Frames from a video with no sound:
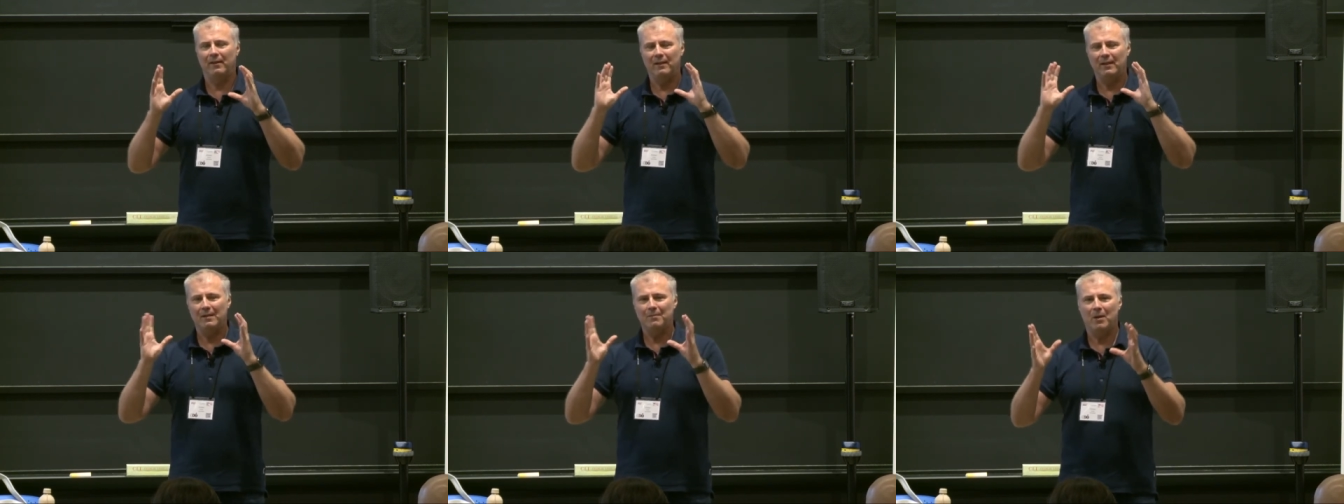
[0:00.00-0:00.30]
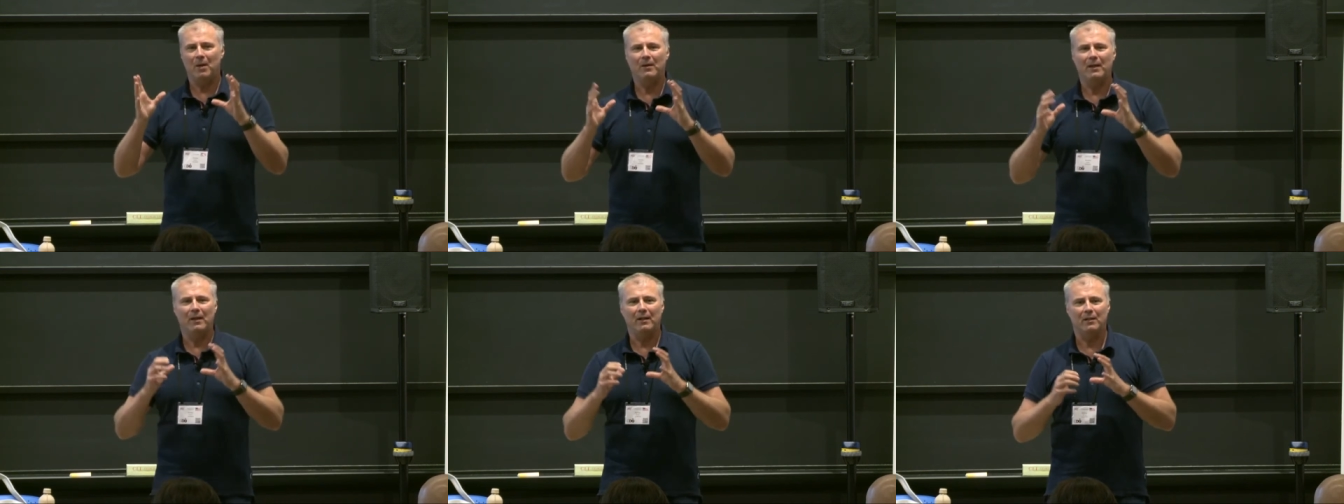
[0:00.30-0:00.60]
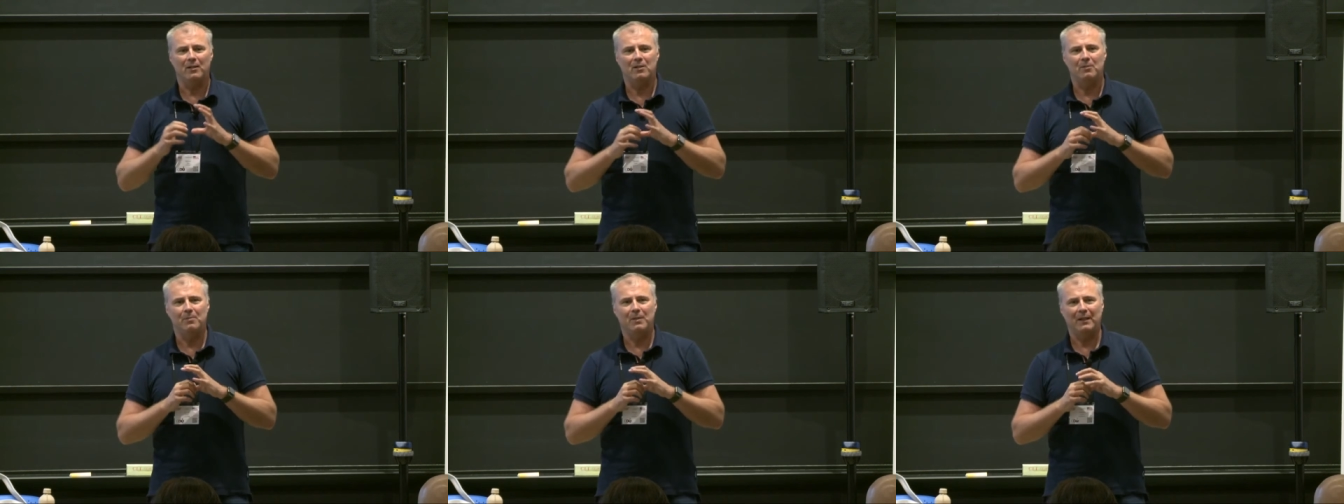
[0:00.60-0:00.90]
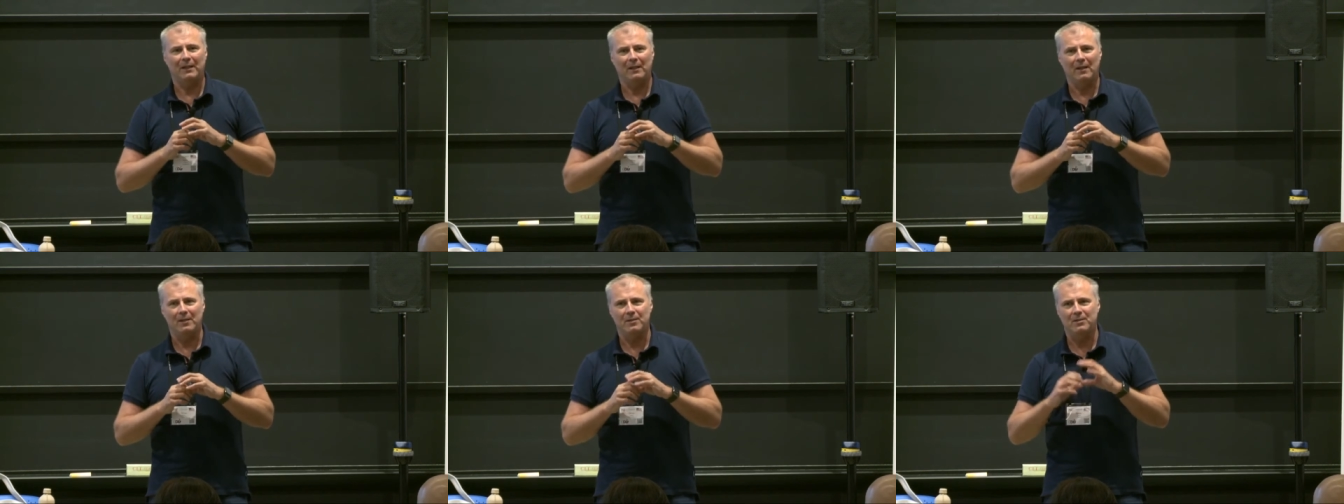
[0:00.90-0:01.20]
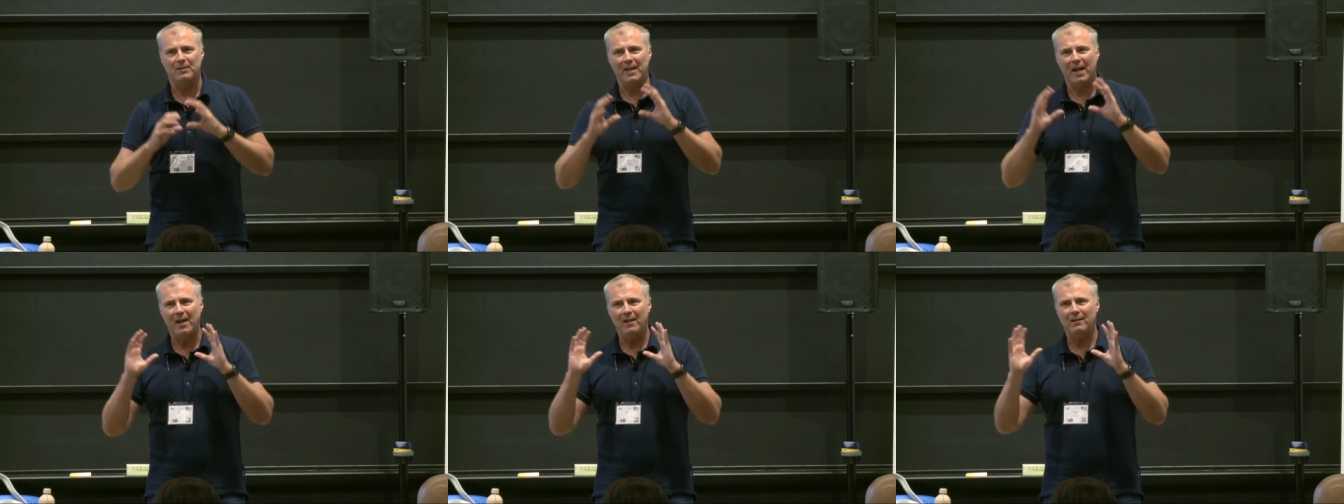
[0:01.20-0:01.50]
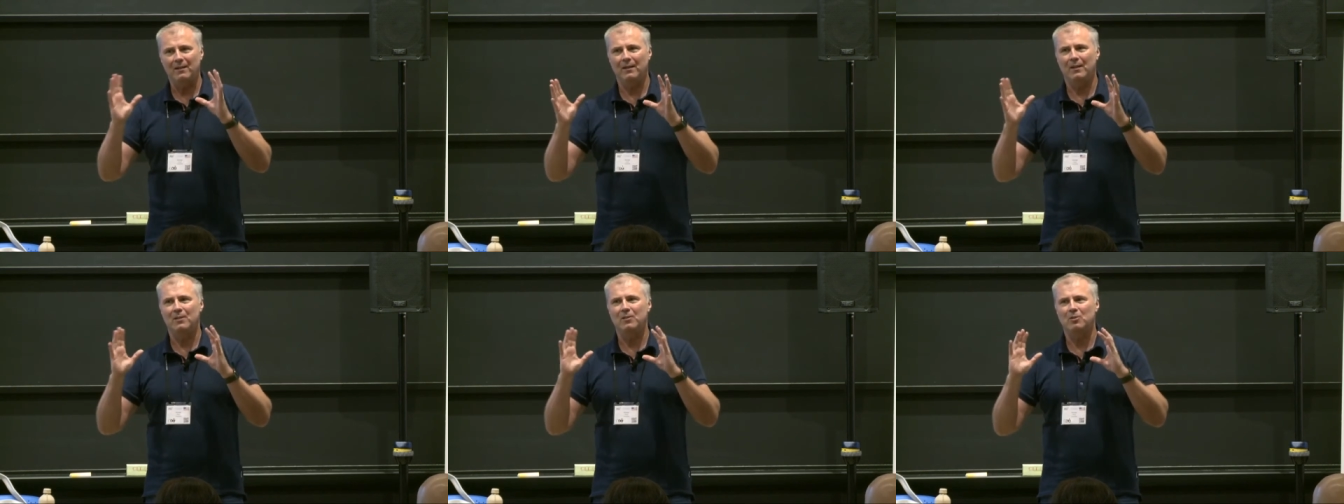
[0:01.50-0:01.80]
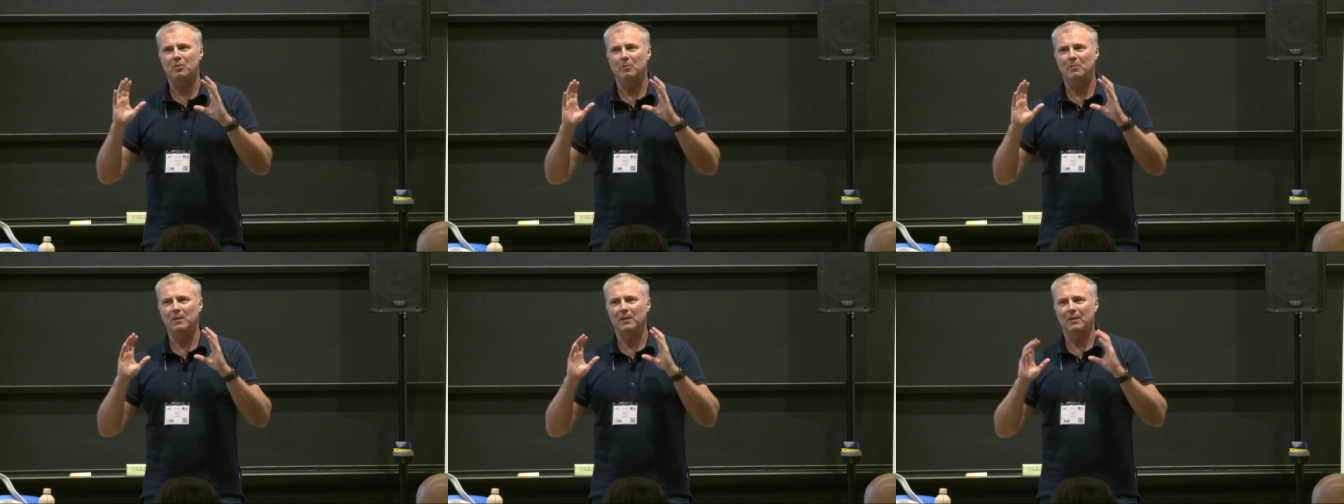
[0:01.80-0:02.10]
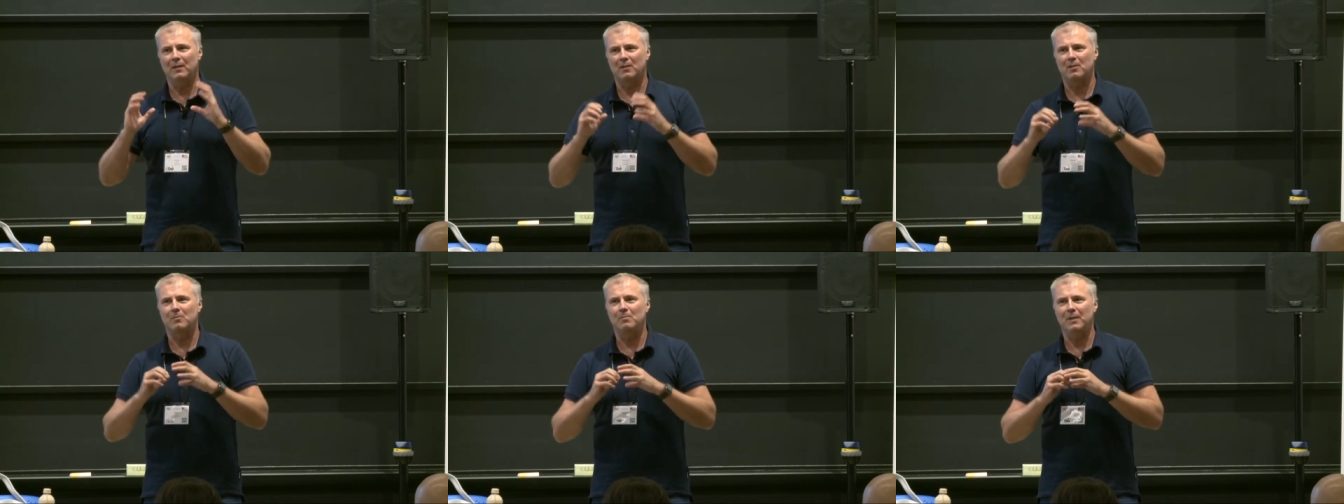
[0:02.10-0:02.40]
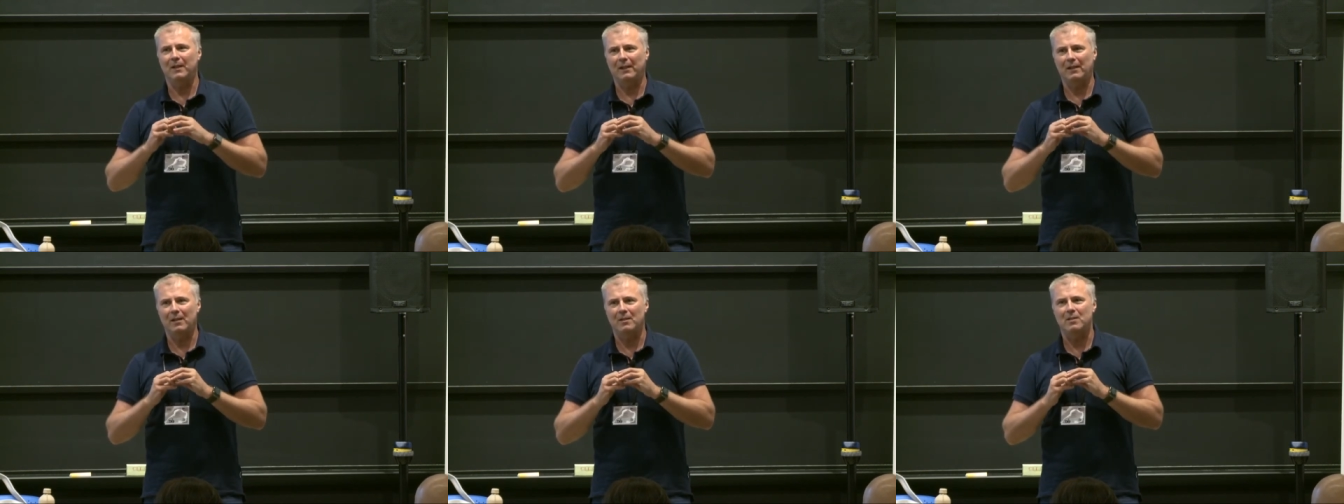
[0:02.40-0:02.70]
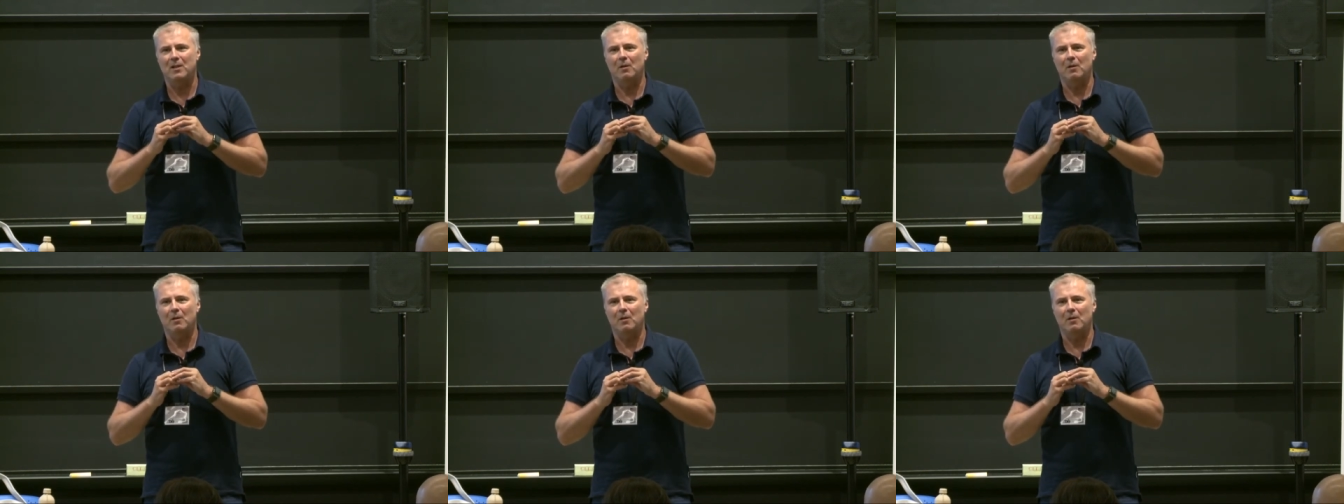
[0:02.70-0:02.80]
Think about that experience. That needs to be the experience,